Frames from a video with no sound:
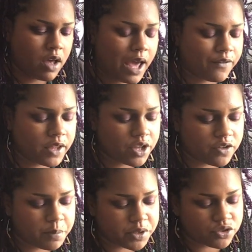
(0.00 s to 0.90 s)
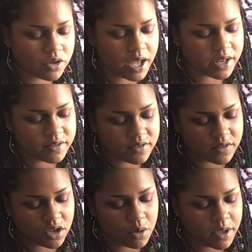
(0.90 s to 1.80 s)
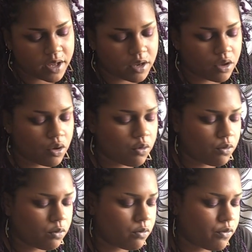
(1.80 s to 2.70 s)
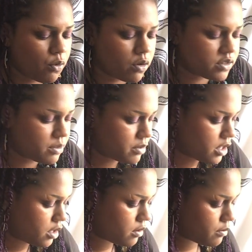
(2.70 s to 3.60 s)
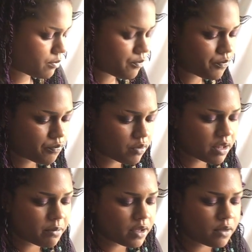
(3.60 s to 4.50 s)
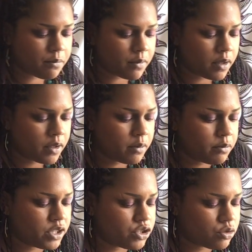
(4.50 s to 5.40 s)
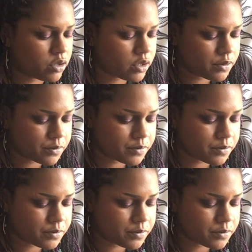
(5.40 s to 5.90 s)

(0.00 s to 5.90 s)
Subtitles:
I feel like your spiritual guidance is to go ahead and go for something. But let me be sure.